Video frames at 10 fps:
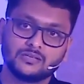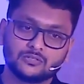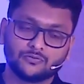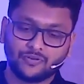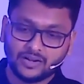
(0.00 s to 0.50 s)

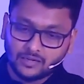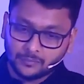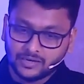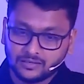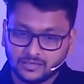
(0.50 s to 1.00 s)
So
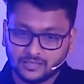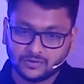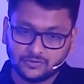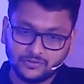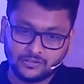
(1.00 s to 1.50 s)
fundamentally,
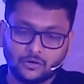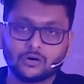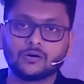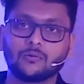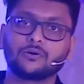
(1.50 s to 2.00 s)
when we
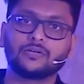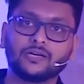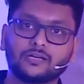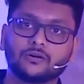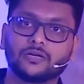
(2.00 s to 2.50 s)
talk about
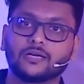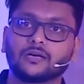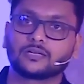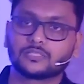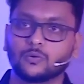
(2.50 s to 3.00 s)
data or data
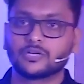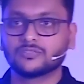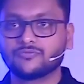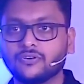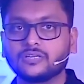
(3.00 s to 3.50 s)
trust, what is
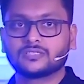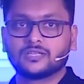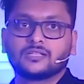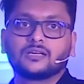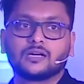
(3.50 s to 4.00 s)
the first
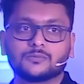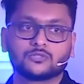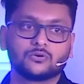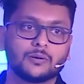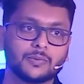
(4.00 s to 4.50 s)
thing that
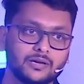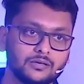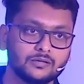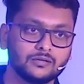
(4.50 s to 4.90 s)
comes to our mind?